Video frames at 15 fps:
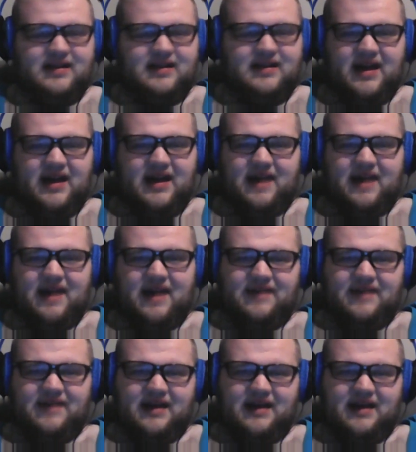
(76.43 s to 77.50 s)
I have that
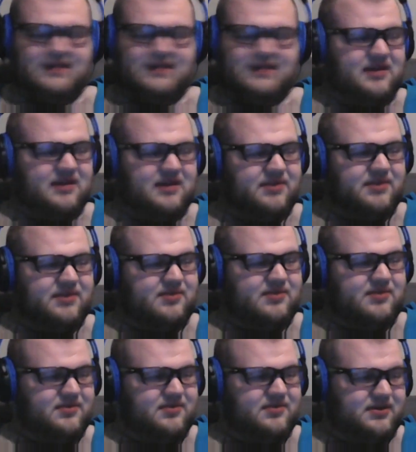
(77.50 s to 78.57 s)
as a
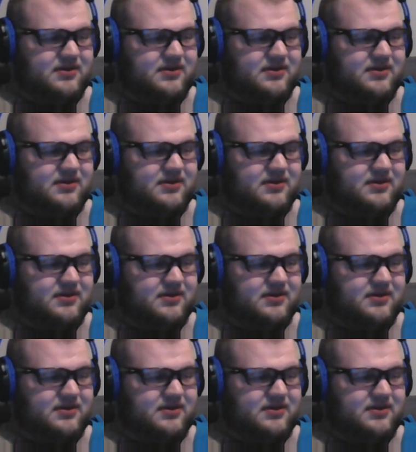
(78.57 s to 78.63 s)
W.